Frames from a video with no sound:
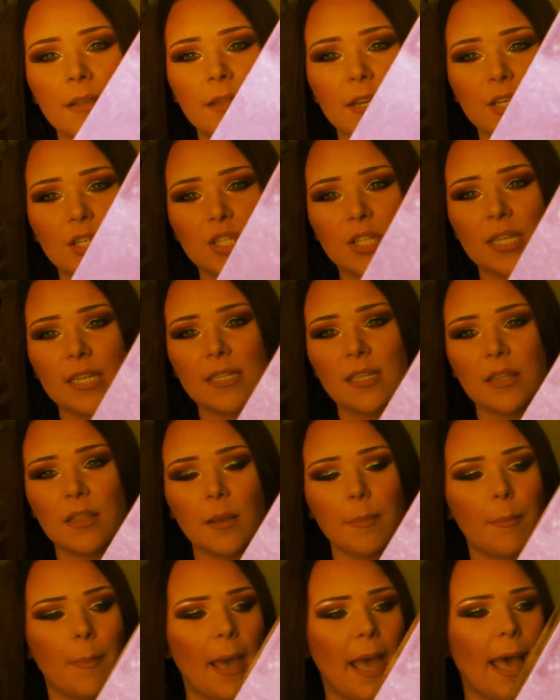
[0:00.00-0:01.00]
There she is on
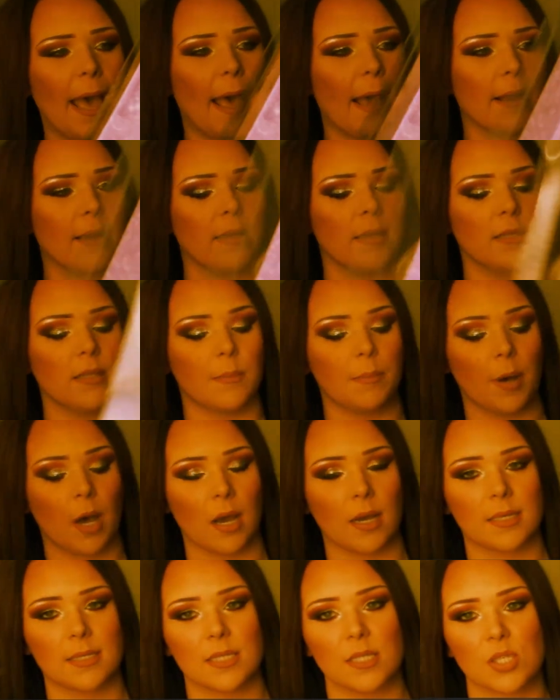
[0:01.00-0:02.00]
the back. The
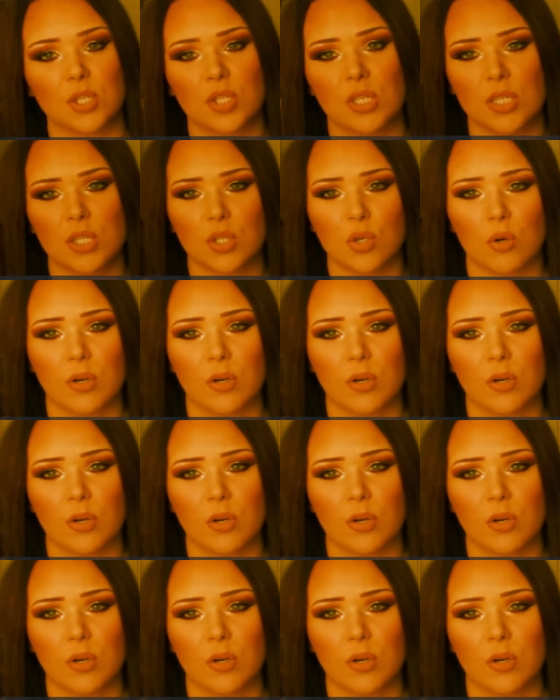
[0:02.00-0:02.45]
box is just